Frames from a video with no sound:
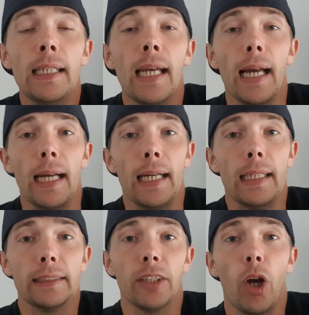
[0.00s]

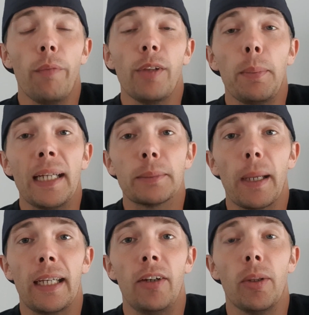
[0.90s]
So hopefully bounce
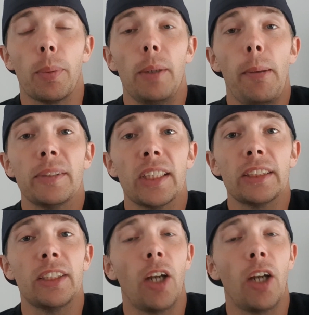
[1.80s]
back here in the premium selection,